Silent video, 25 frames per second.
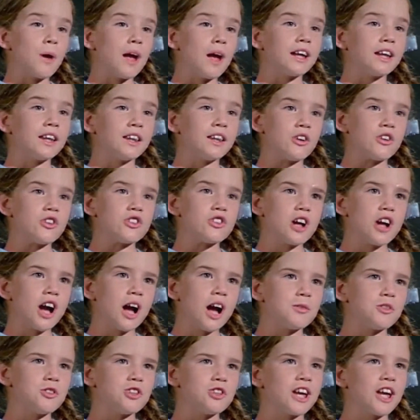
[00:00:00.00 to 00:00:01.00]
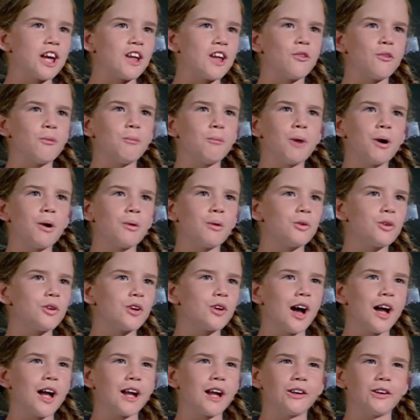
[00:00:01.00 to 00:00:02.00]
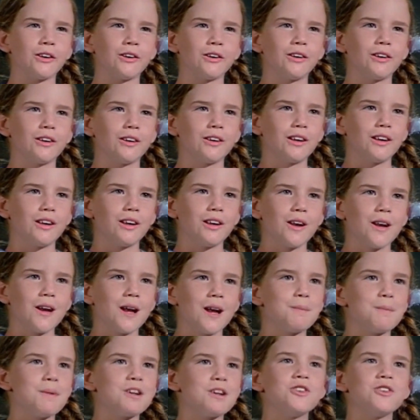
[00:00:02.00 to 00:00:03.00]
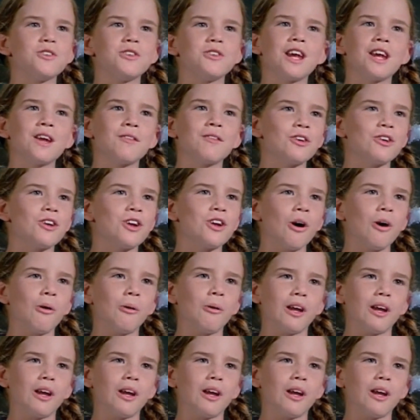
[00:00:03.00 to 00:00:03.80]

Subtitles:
and the American public. For instance, on one